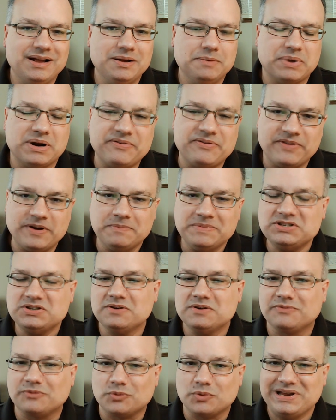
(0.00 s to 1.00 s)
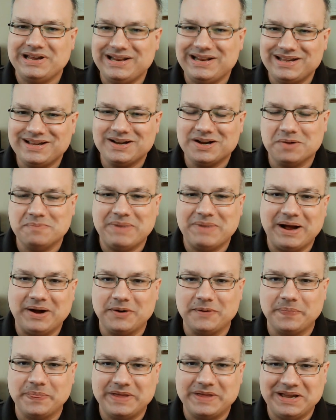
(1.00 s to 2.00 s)
But I found myself reading
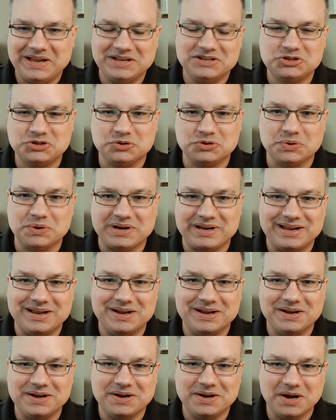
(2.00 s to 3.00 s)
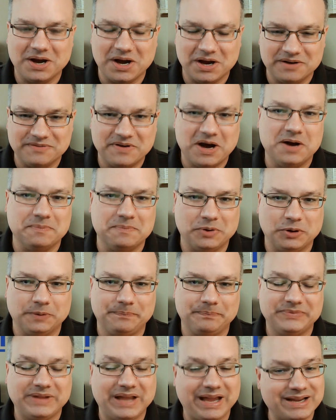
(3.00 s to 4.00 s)
about the history of Hummer
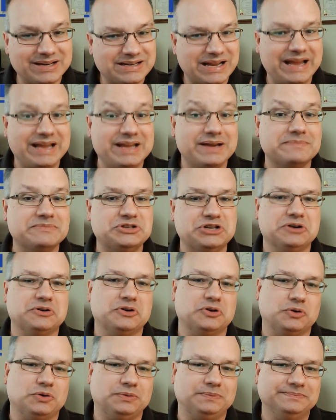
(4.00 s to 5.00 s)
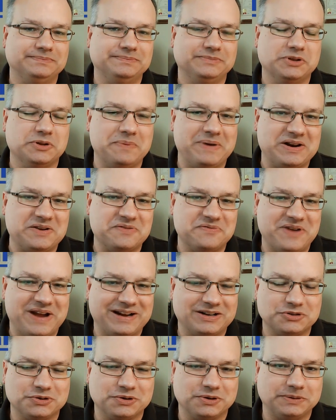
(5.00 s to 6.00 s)
and A M General, the
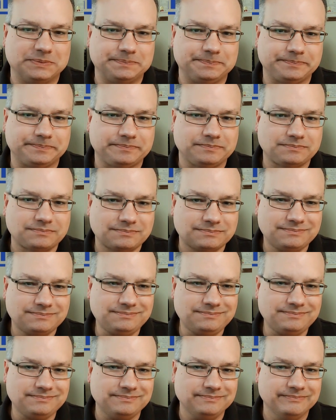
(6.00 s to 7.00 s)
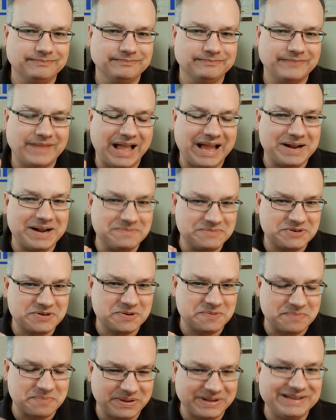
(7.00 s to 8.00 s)
manufacturer. And I'm
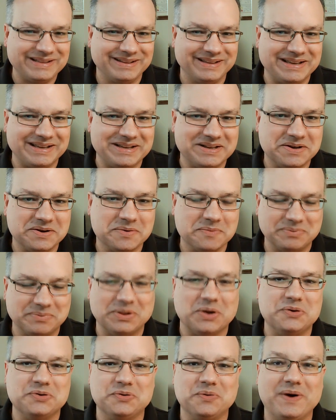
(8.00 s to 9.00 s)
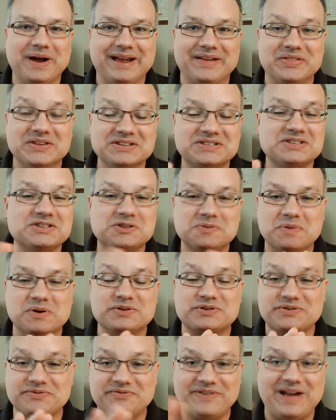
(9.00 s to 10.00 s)
completely blown away. This is the
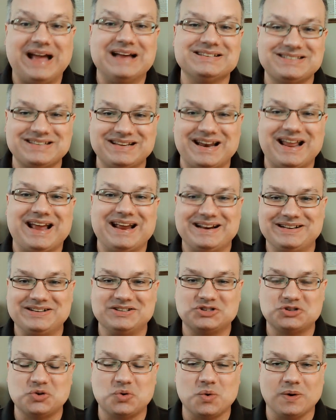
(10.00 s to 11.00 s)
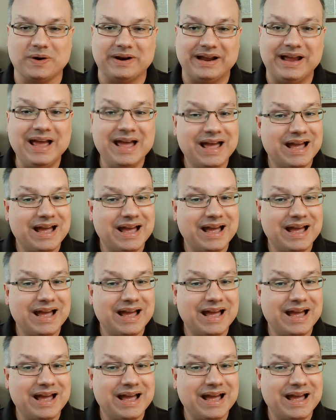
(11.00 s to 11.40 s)
most fascinating story.